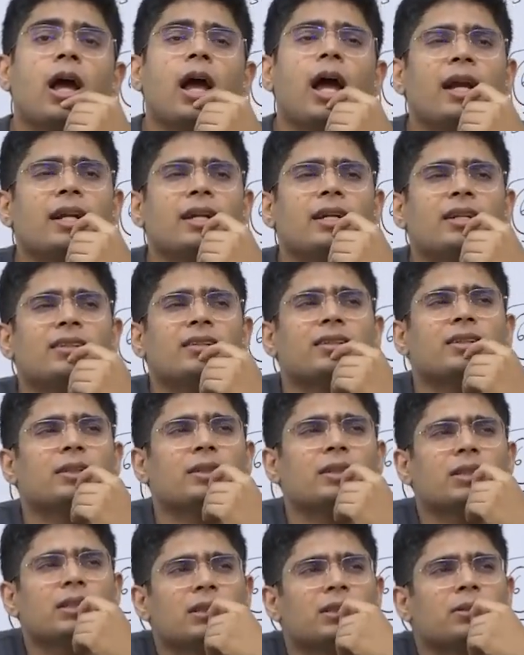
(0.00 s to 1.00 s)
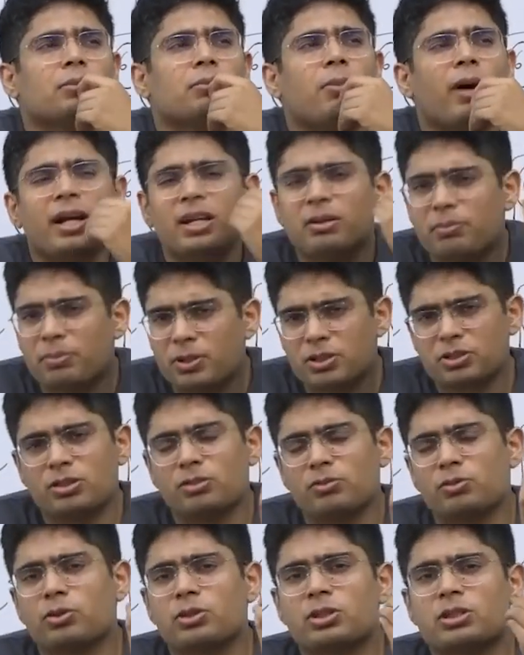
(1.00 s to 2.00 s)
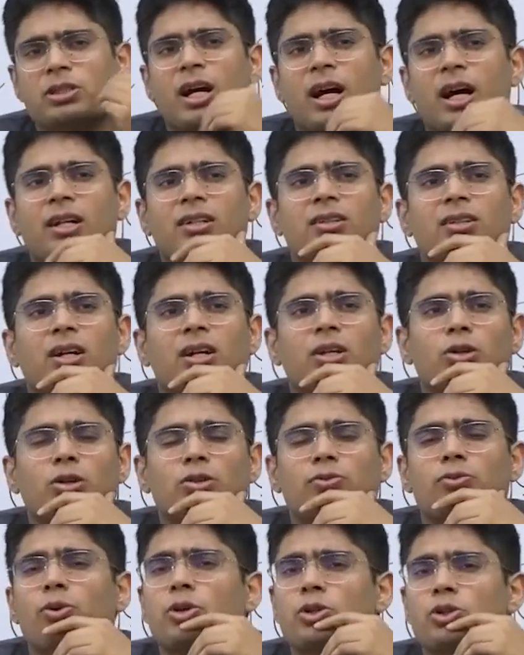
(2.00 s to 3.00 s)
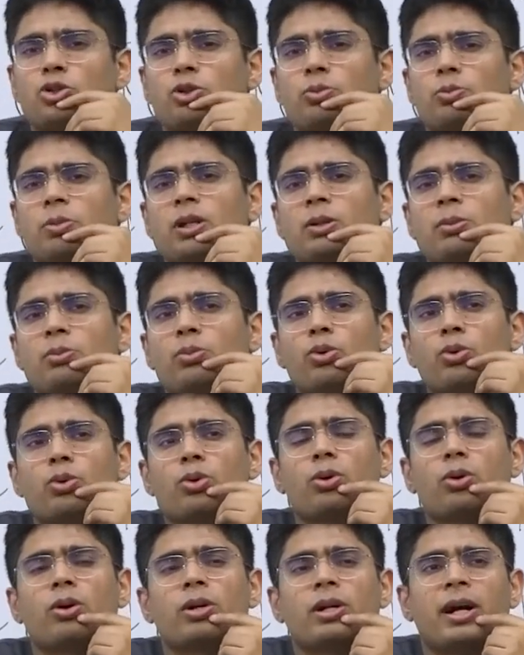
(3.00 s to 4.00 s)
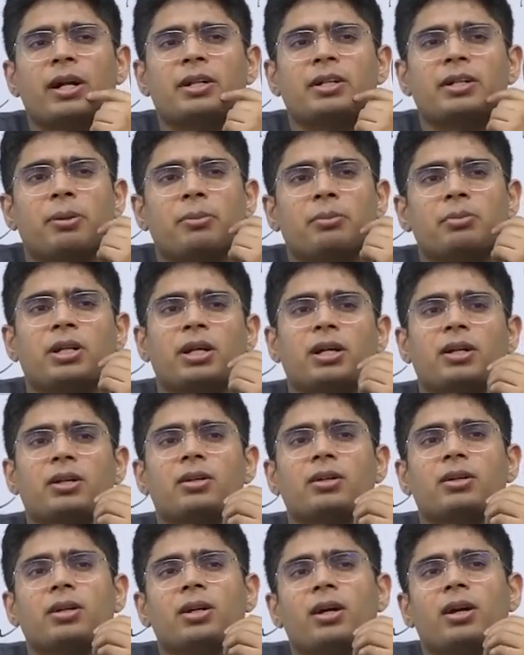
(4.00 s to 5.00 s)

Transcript: And my personal view is that your focus should be more on attempting